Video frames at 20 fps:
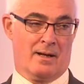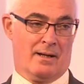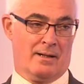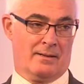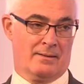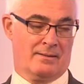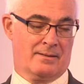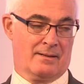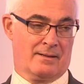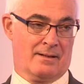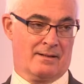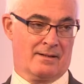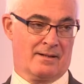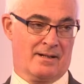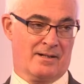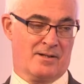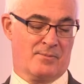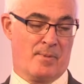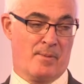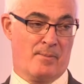
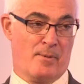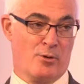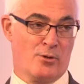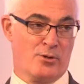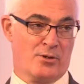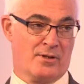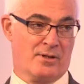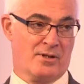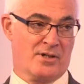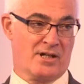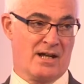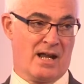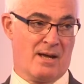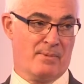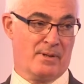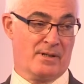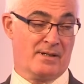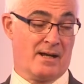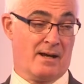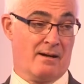it's proposed to
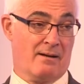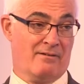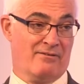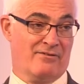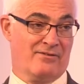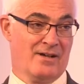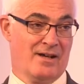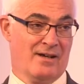slap a tariff